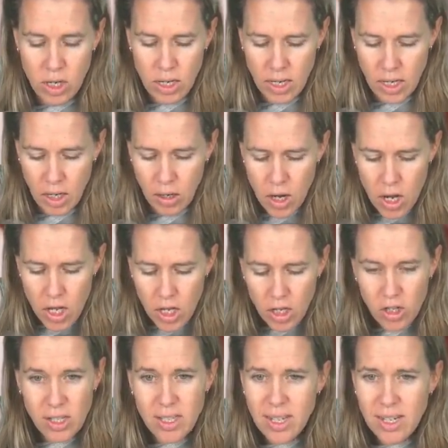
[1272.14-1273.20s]
here. You
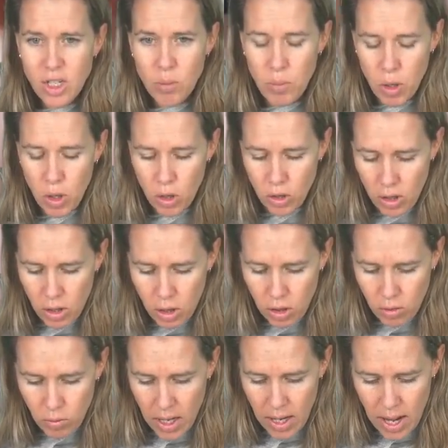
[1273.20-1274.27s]
just need to burn the
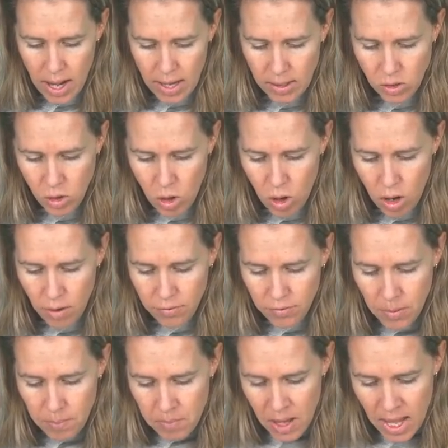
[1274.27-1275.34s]
thread ends off.
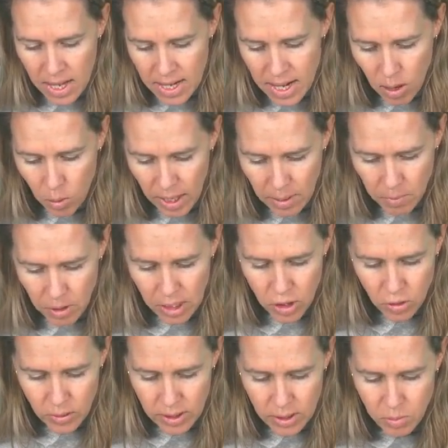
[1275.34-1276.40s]
Now what I'm gonna
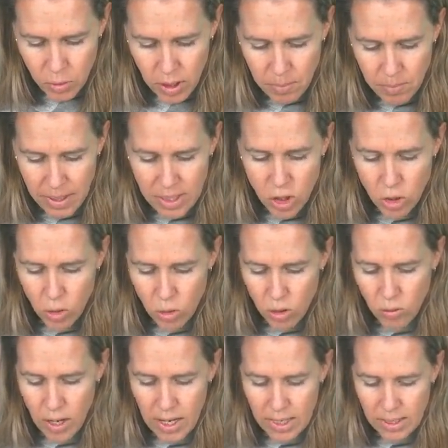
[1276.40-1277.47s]
do is bring my two
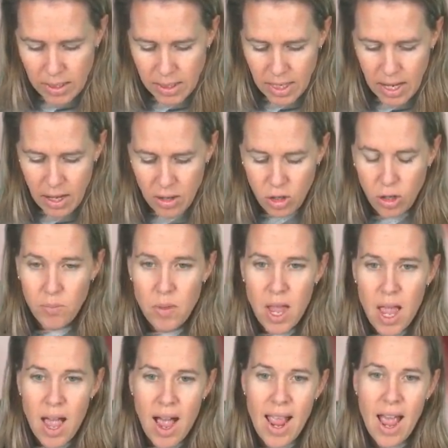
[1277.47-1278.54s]
thread ends together.
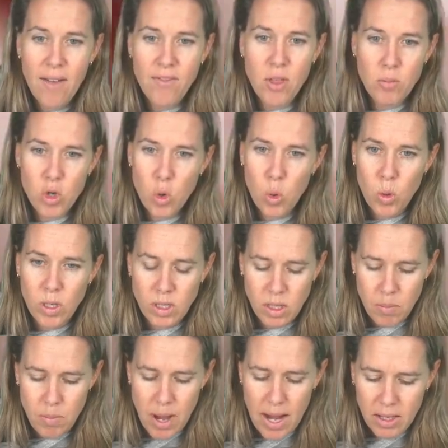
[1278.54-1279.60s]
I have them towards the
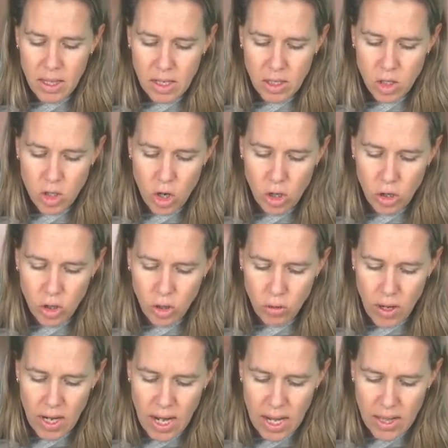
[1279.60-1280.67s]
back, that starter
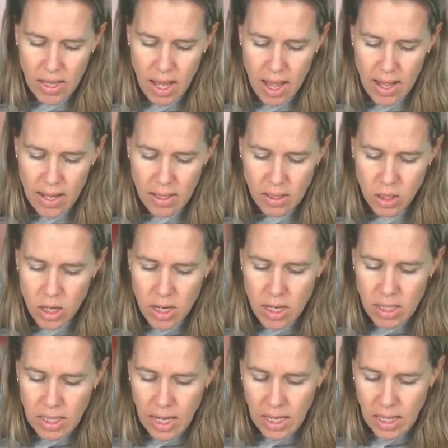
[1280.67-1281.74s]
thread and the end,
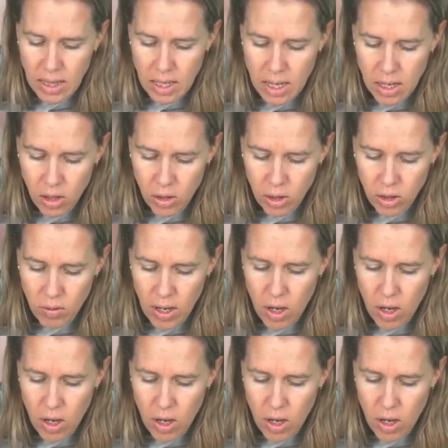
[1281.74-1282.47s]
taking the needle and thread